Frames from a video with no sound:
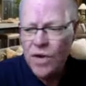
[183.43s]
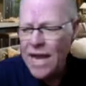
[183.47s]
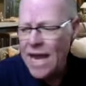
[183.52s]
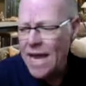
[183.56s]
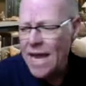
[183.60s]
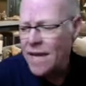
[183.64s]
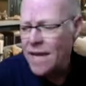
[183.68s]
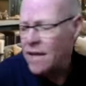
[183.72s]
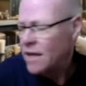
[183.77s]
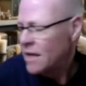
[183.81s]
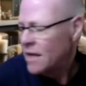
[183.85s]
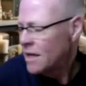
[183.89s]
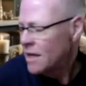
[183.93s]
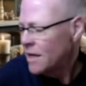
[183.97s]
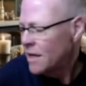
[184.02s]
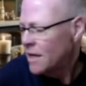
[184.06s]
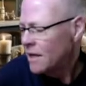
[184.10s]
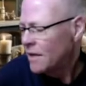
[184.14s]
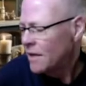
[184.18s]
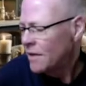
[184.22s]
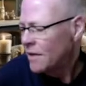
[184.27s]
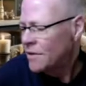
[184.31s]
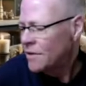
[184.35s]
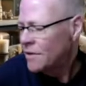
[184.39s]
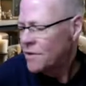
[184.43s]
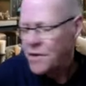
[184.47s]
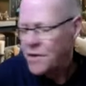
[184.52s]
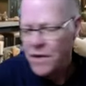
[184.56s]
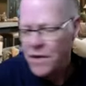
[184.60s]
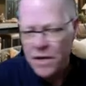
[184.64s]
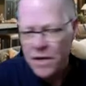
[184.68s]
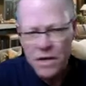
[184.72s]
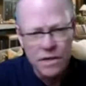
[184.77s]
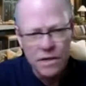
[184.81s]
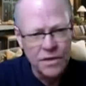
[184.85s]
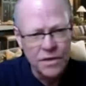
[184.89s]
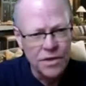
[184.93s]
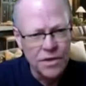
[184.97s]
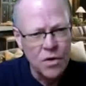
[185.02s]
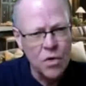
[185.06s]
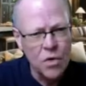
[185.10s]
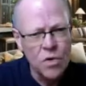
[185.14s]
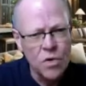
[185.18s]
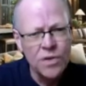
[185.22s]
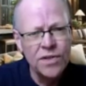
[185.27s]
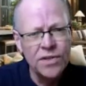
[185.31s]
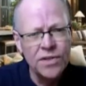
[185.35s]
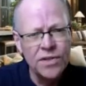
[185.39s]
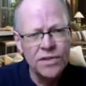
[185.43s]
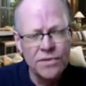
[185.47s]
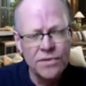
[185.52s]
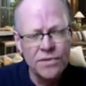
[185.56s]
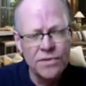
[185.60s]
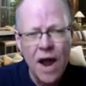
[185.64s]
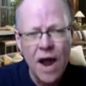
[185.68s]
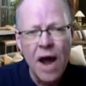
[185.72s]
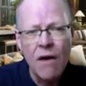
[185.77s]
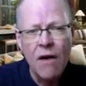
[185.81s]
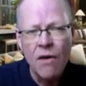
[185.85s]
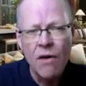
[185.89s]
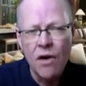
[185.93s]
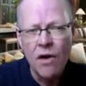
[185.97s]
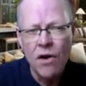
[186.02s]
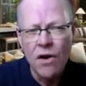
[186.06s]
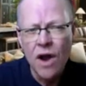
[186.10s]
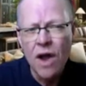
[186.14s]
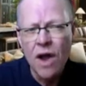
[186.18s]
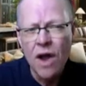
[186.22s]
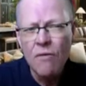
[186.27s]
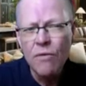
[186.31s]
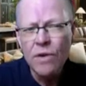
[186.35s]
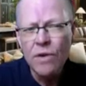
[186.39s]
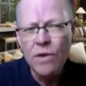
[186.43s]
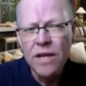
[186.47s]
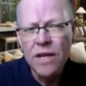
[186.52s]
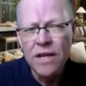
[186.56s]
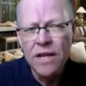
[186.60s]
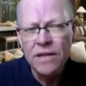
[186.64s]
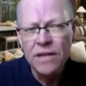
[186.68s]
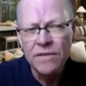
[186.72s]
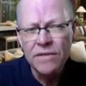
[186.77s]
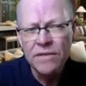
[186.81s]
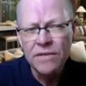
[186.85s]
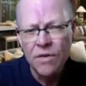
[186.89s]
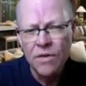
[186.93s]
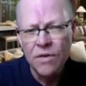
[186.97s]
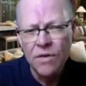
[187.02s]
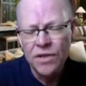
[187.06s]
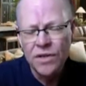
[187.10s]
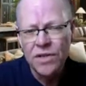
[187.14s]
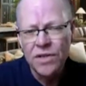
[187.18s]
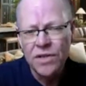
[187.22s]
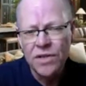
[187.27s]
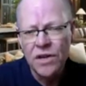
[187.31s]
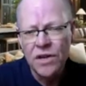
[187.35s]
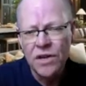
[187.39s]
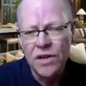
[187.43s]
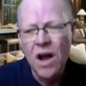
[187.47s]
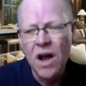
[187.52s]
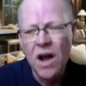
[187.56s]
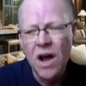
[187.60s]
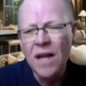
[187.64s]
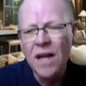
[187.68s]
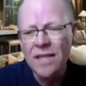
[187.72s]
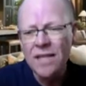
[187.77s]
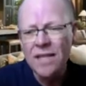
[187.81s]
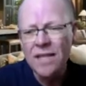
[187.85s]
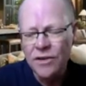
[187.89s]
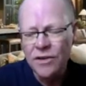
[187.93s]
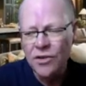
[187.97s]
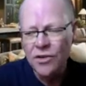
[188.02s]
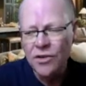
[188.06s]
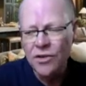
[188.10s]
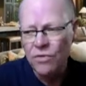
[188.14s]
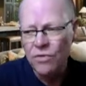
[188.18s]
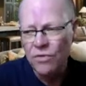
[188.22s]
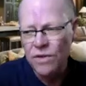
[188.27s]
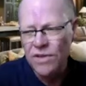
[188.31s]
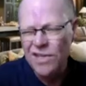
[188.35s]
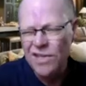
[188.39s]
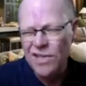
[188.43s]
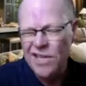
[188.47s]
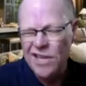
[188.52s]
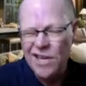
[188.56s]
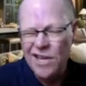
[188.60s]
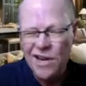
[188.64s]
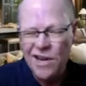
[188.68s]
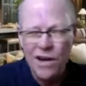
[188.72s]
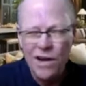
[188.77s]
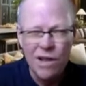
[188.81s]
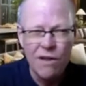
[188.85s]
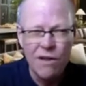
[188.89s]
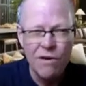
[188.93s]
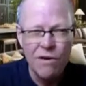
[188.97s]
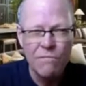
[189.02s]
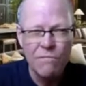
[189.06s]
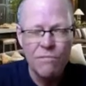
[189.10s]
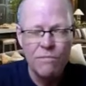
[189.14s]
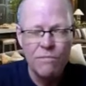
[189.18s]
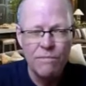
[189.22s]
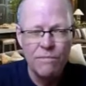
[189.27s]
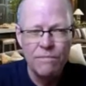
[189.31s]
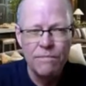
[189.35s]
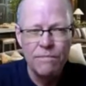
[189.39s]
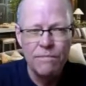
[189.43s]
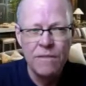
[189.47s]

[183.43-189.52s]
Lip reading: again, the courses throughout are not really as focused on content as you would see in other